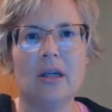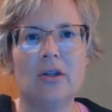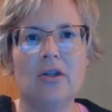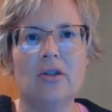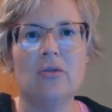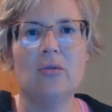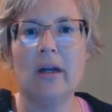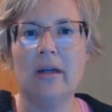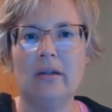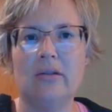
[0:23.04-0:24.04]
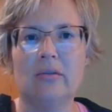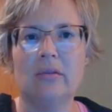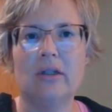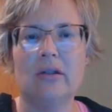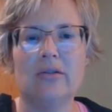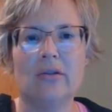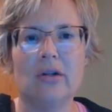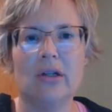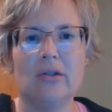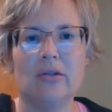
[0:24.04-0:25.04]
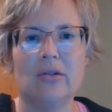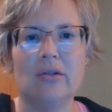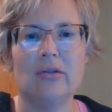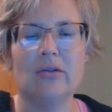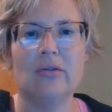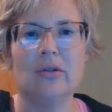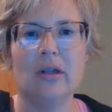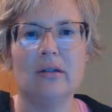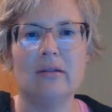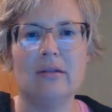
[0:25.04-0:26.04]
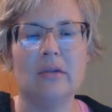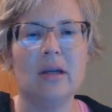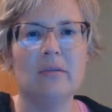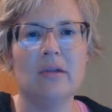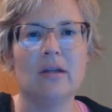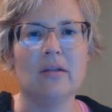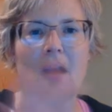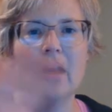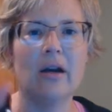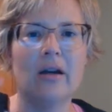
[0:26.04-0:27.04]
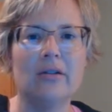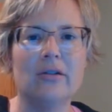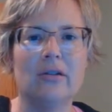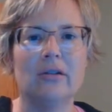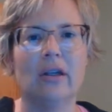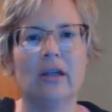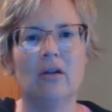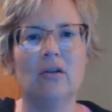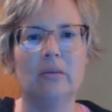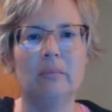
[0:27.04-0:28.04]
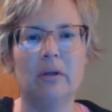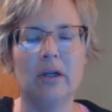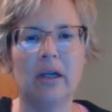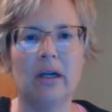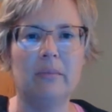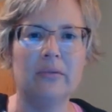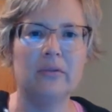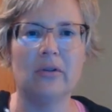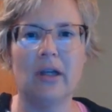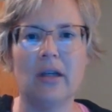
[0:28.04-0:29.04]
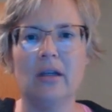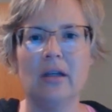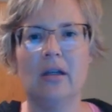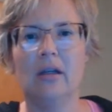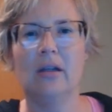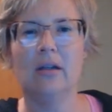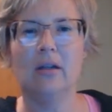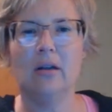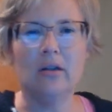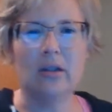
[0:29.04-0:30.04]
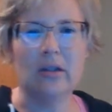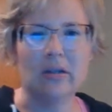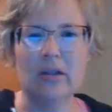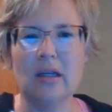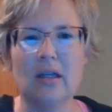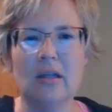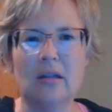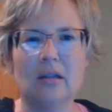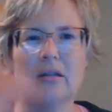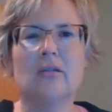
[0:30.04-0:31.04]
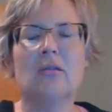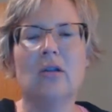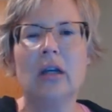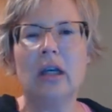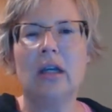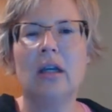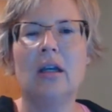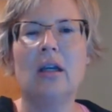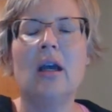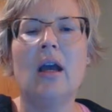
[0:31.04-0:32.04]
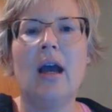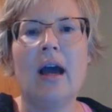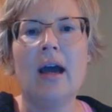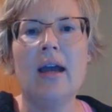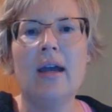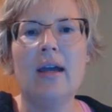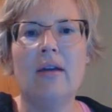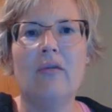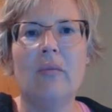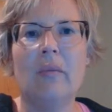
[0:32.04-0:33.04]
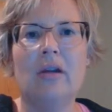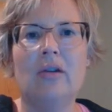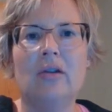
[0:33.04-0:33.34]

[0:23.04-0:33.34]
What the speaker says: you wanted to read a story to your students. Sometimes it's hard to like hold a book up so that you can see it in the screen. I have been